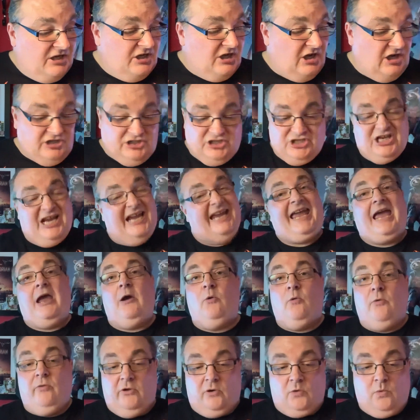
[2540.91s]
and check out
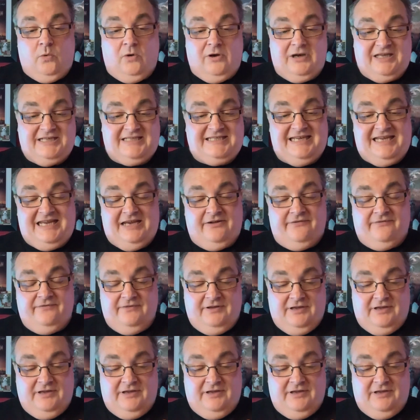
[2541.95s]
all the quality of